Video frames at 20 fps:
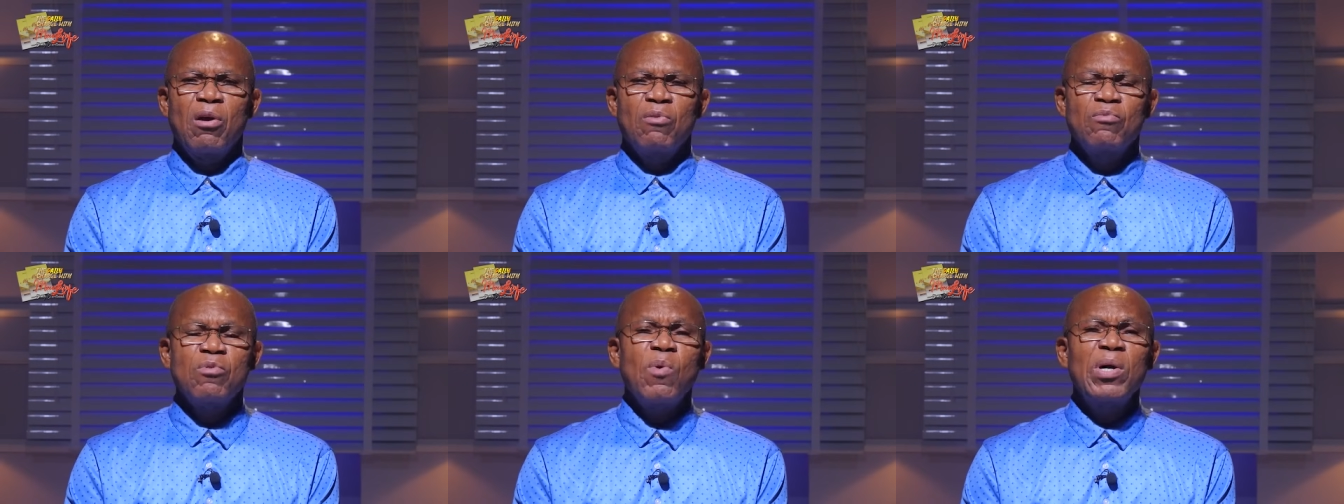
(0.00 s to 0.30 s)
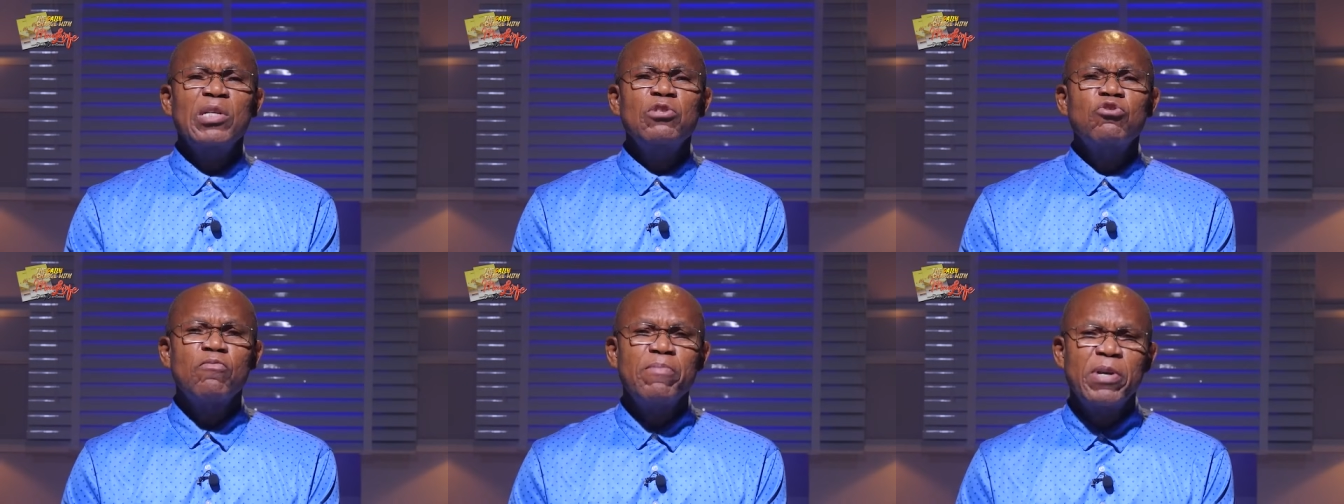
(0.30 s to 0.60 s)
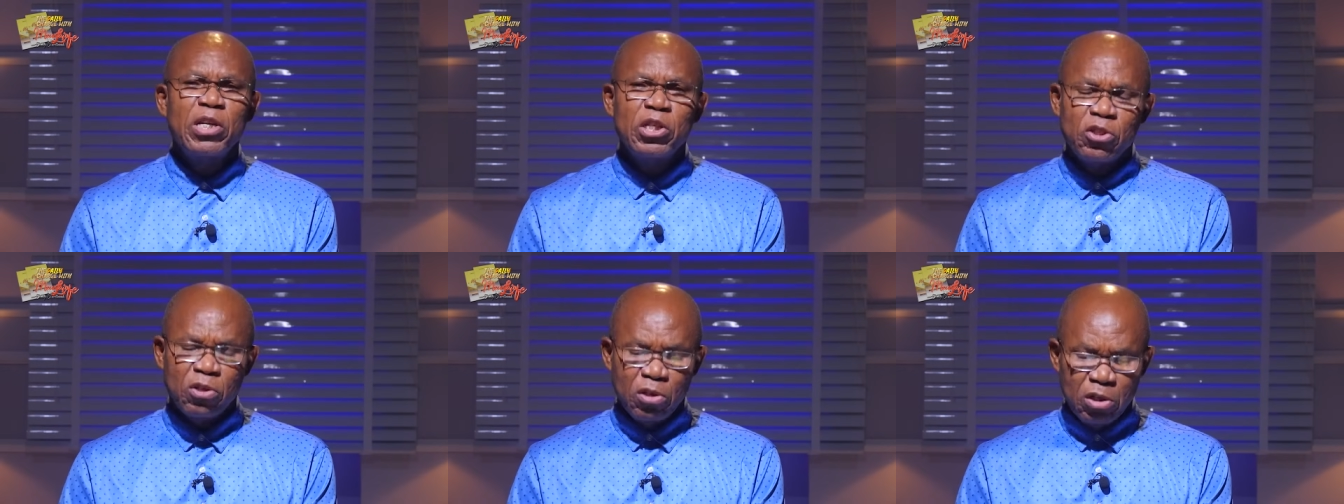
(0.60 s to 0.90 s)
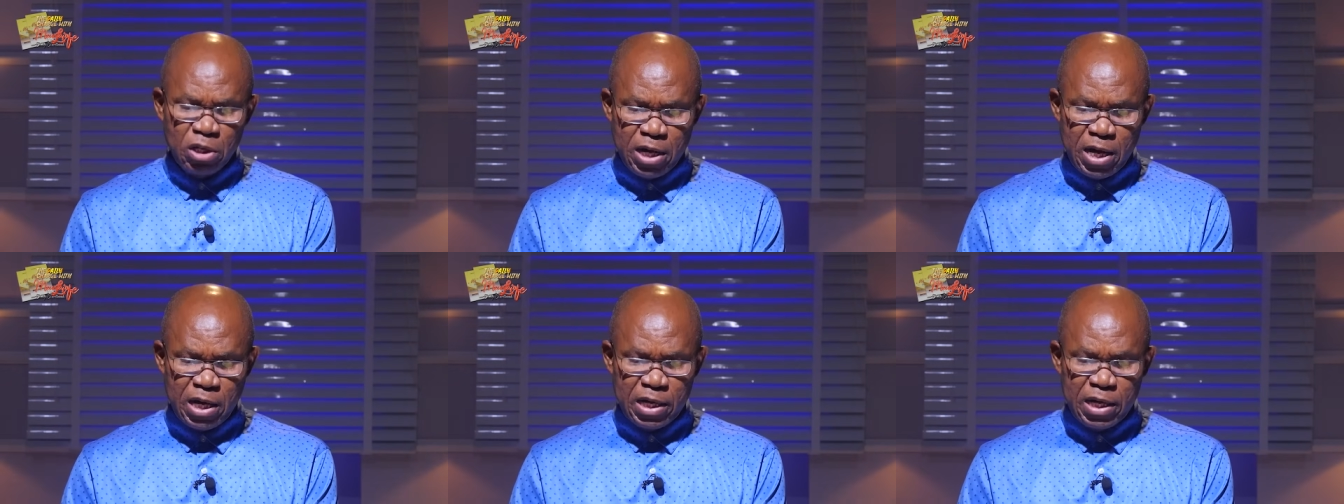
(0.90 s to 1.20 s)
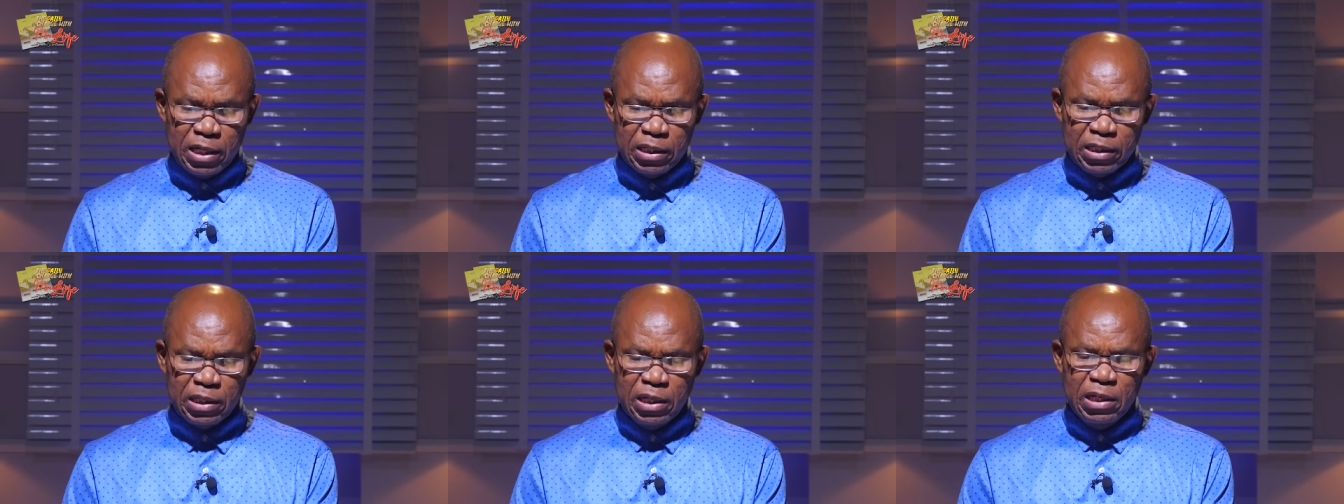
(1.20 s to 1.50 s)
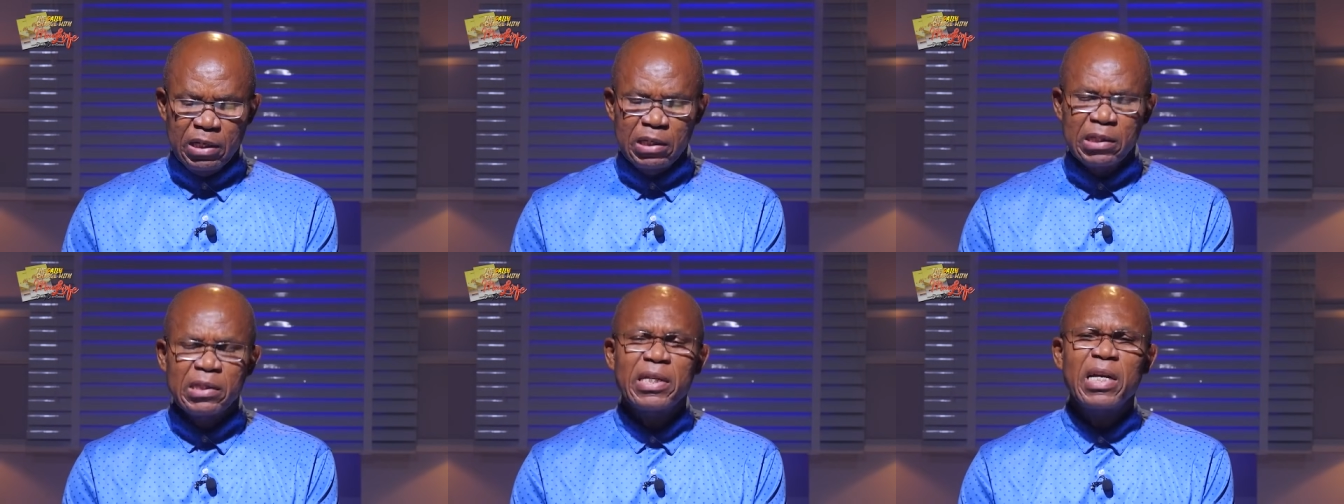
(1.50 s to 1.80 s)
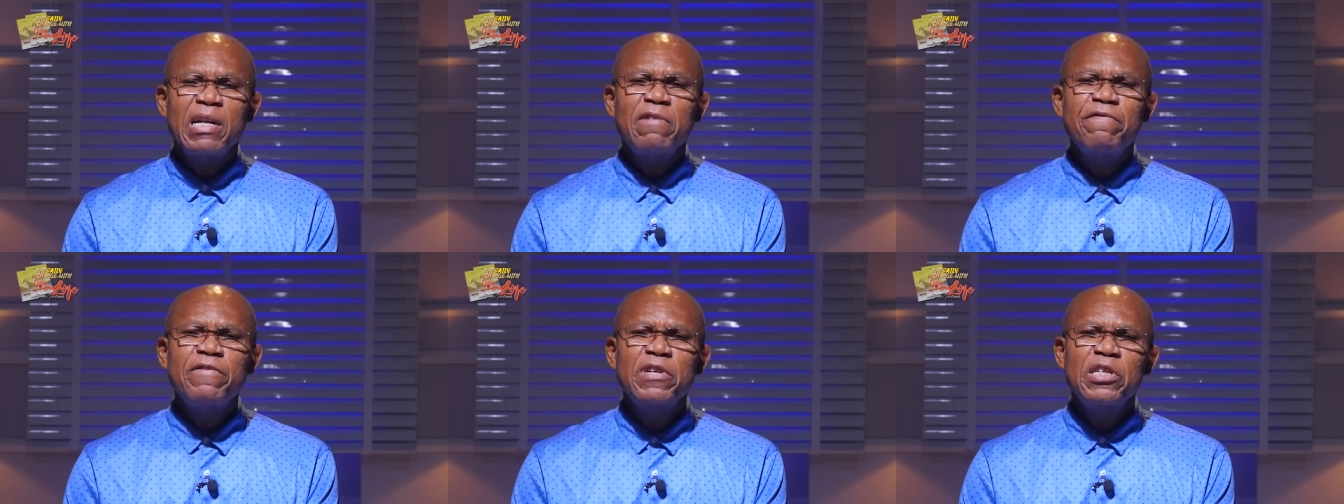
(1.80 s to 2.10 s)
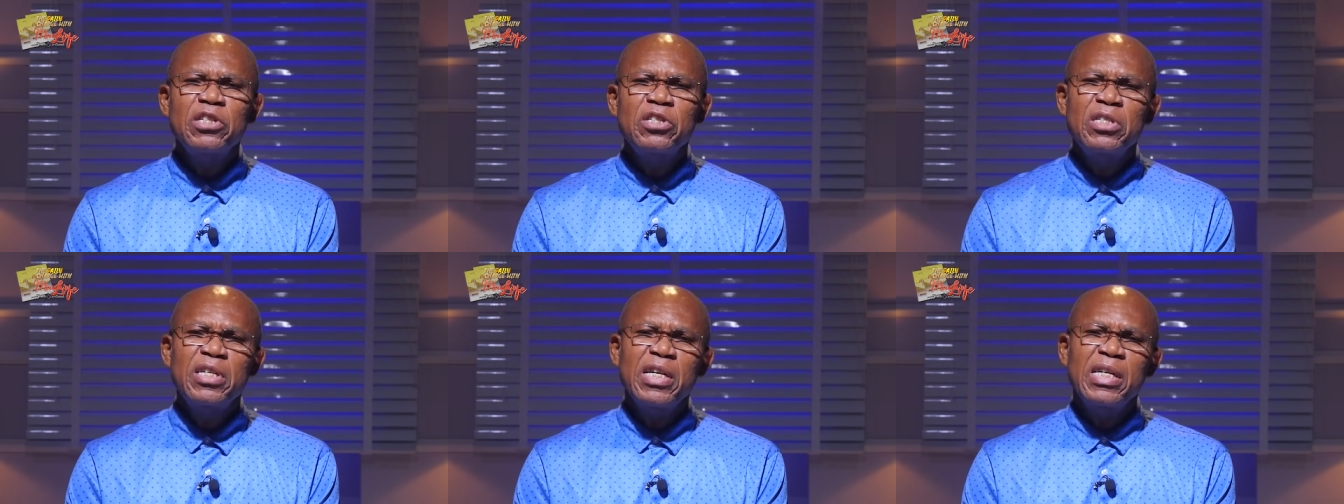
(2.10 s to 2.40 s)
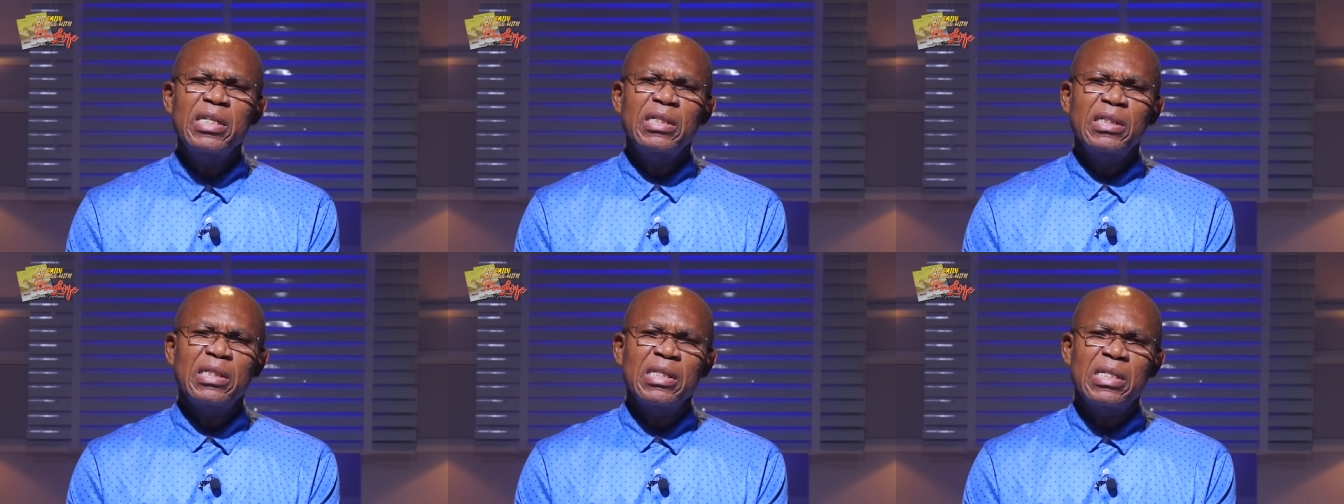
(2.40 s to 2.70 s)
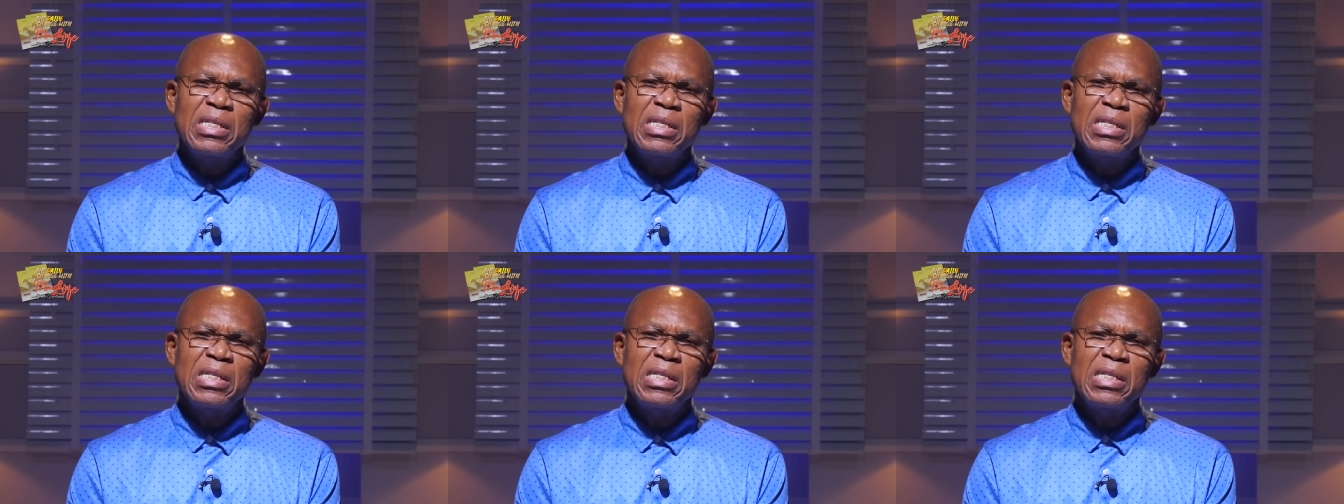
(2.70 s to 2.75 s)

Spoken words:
We want to mention here that selfishness